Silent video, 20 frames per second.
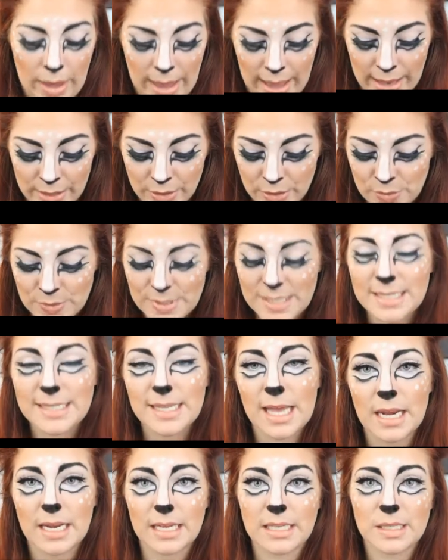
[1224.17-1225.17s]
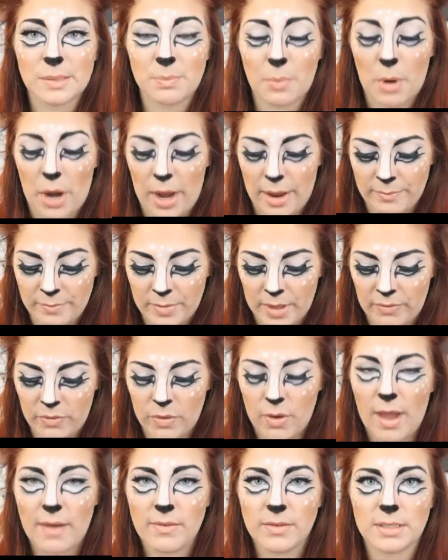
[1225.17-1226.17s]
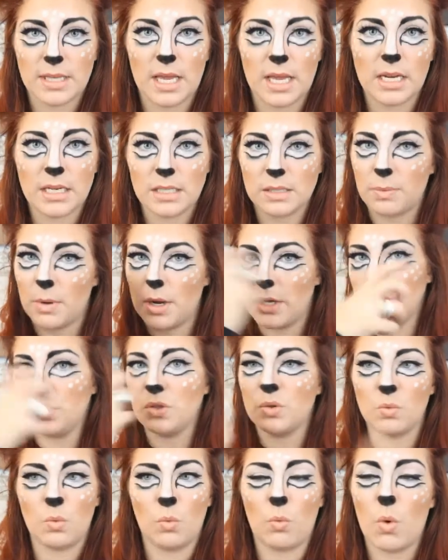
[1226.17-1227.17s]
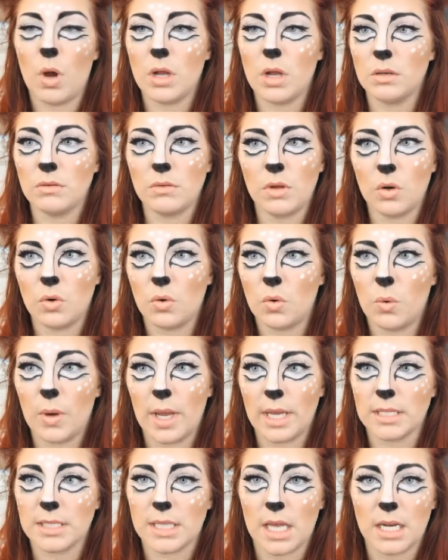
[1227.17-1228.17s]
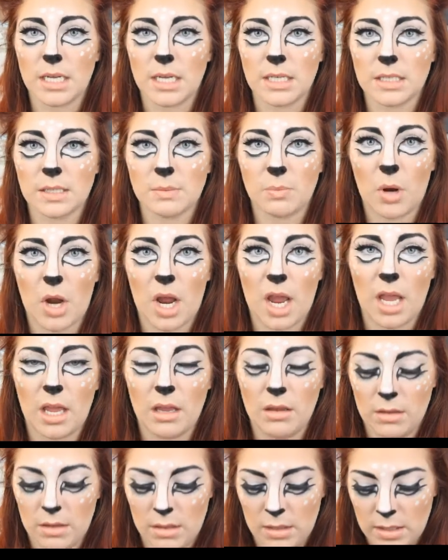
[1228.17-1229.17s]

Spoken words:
And use a setting spray. If you have a setting spray, do one little quick setting spray,